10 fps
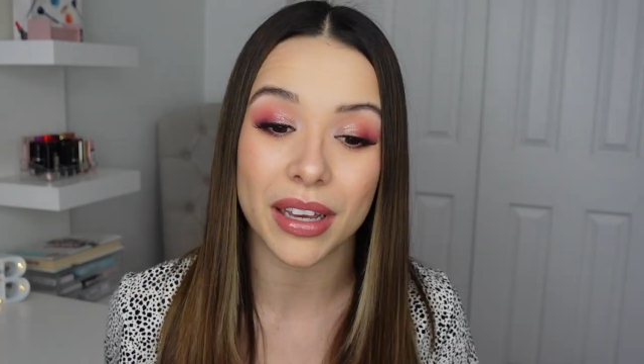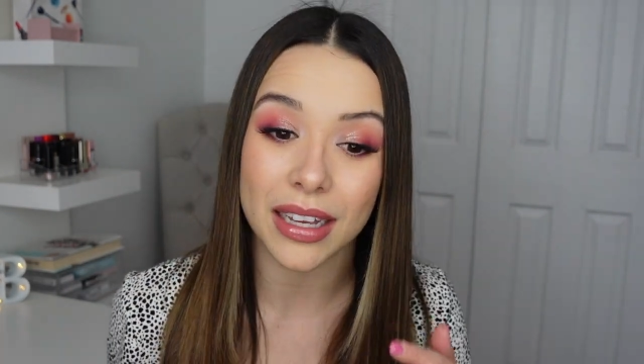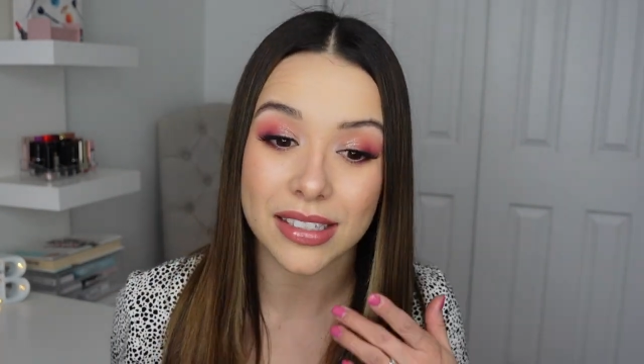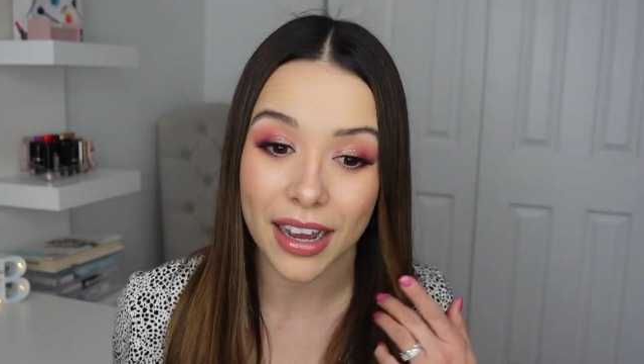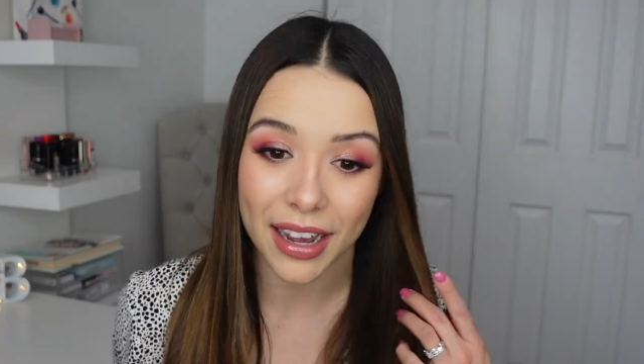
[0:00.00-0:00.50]

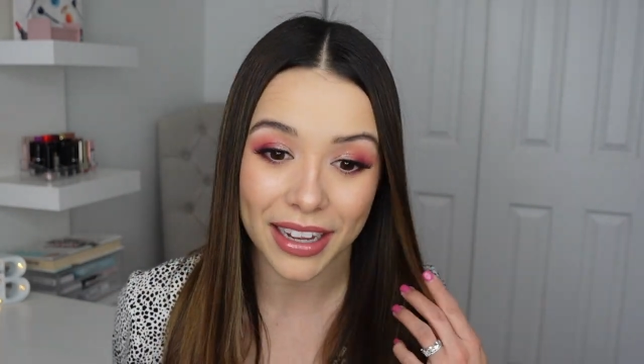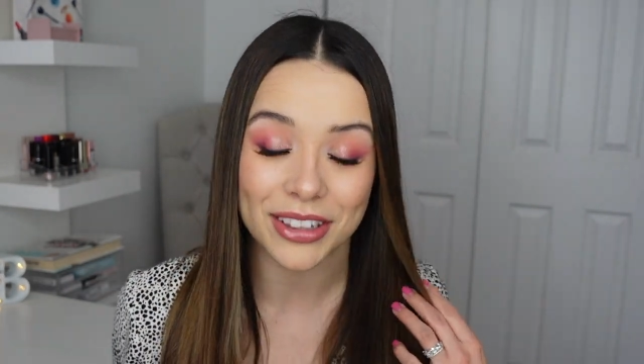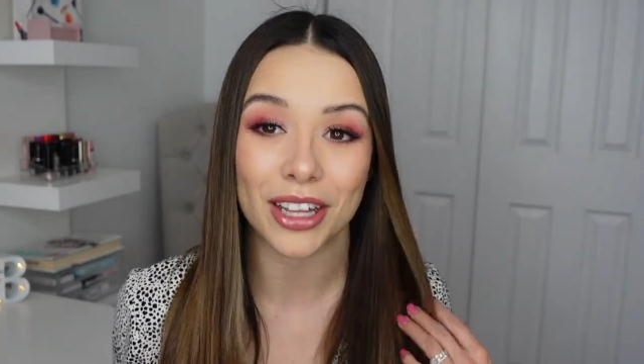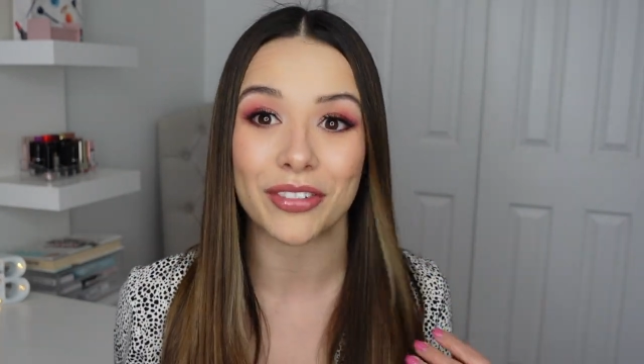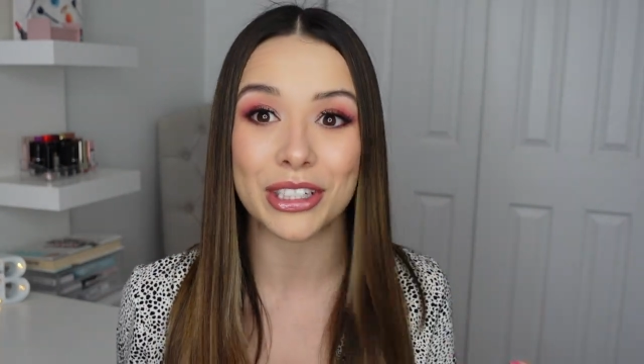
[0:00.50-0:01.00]
because I
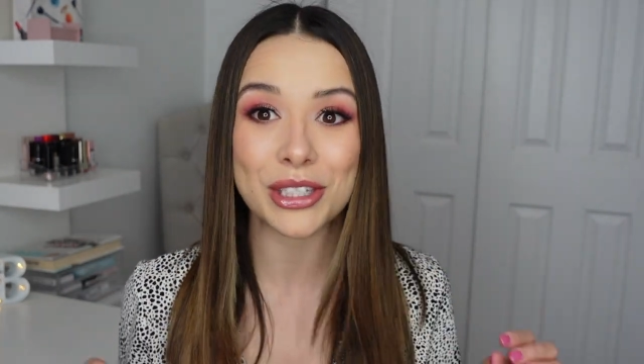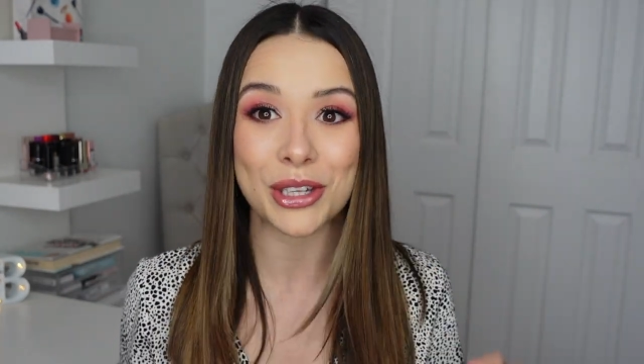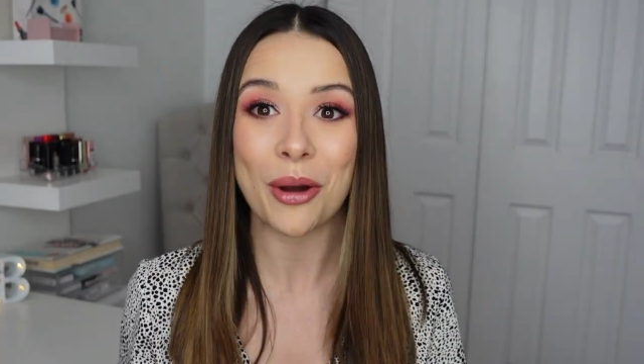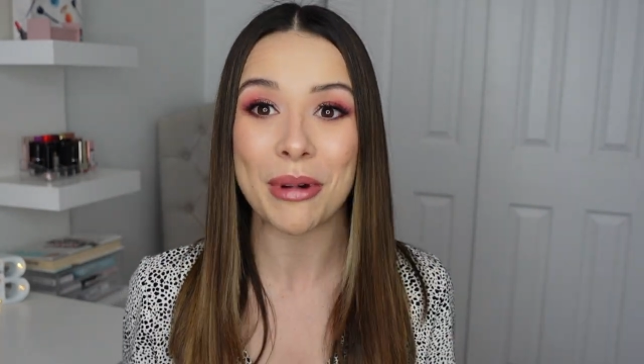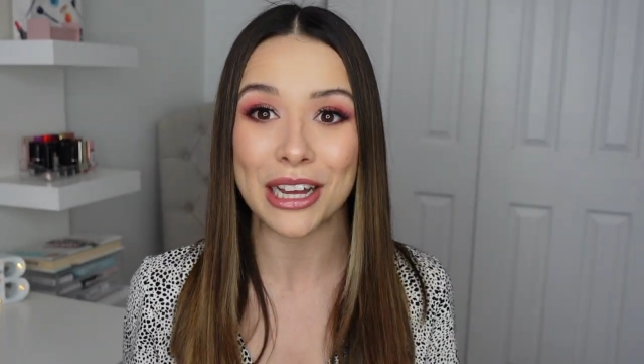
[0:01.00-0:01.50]
love it
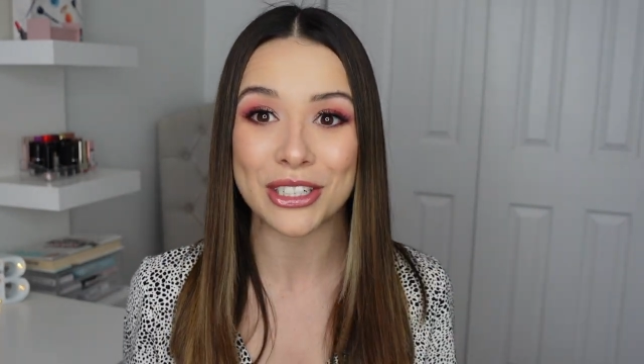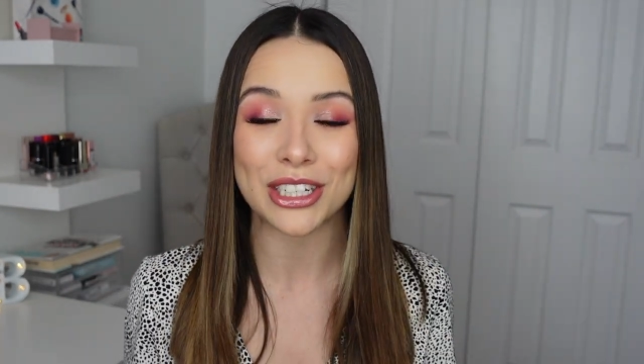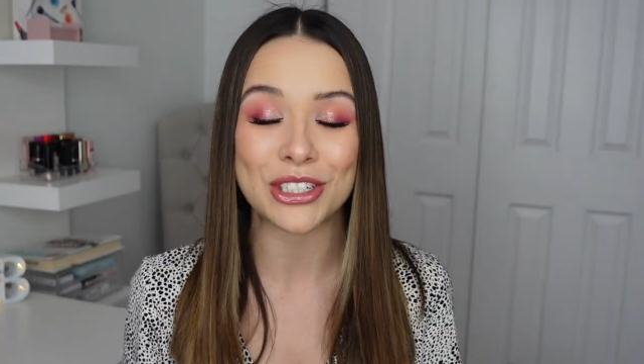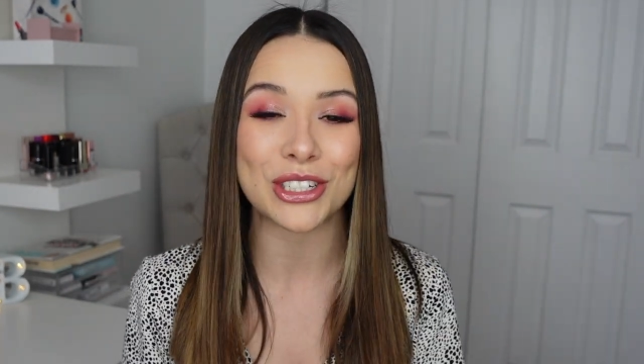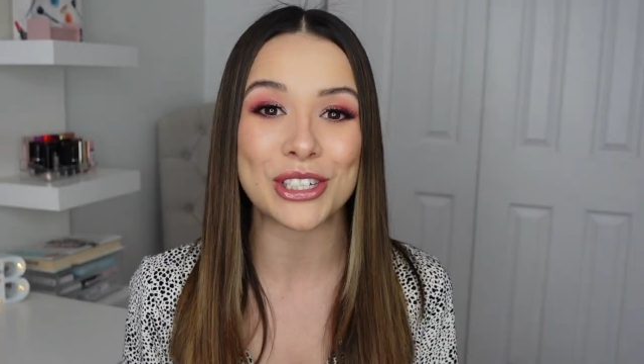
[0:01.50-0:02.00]
so much.
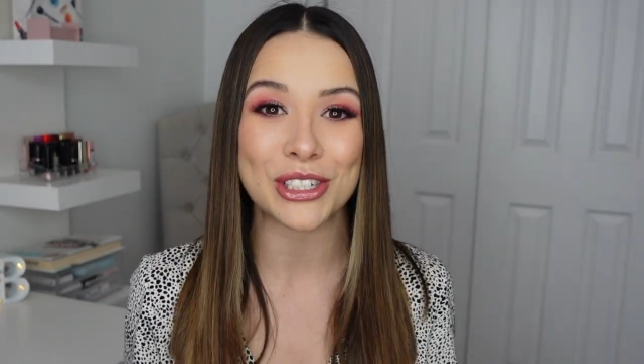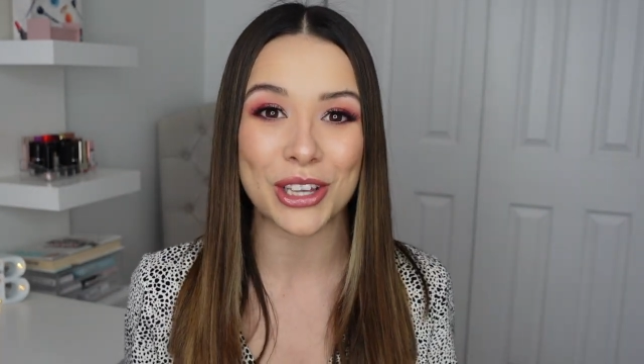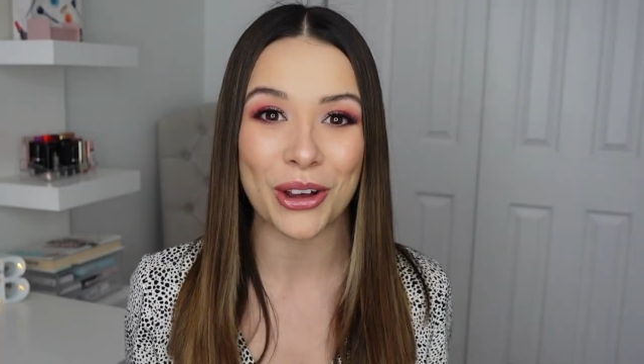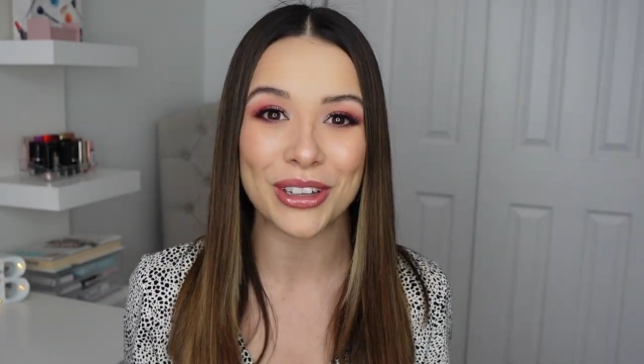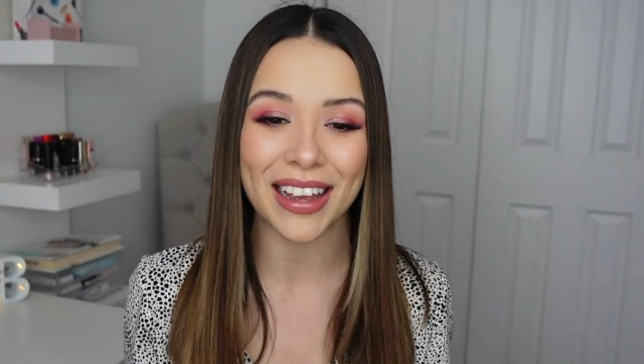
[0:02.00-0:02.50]
It's just
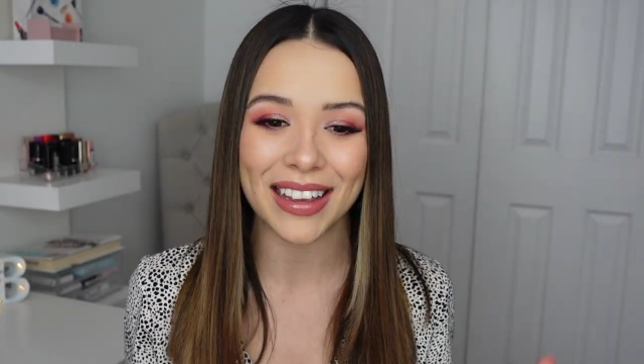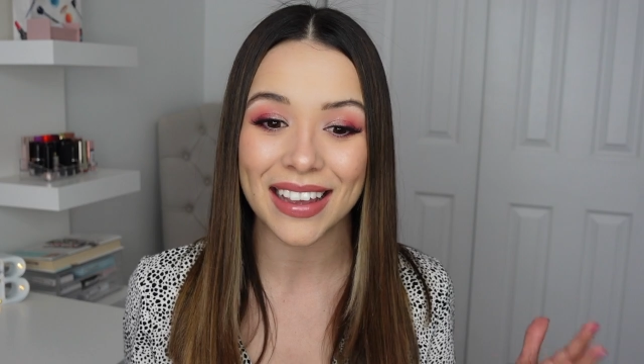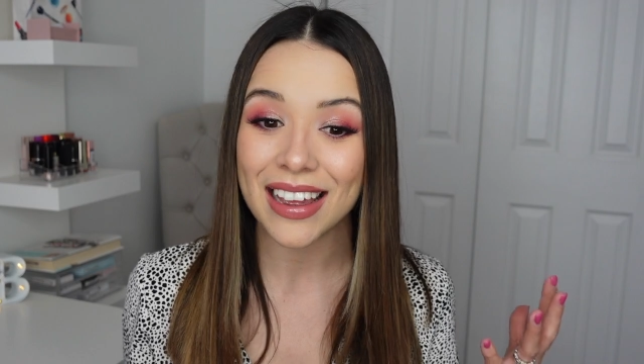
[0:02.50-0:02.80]
so like